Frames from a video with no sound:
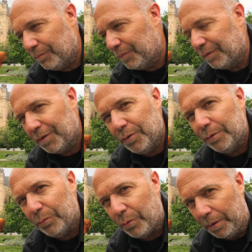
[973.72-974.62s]
is a
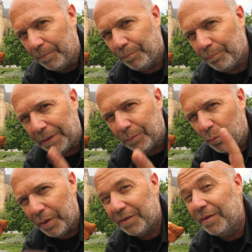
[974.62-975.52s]
good one. But
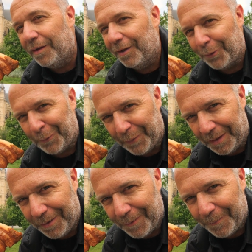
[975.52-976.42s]
wait till the end of the
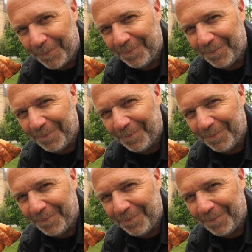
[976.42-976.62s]
video.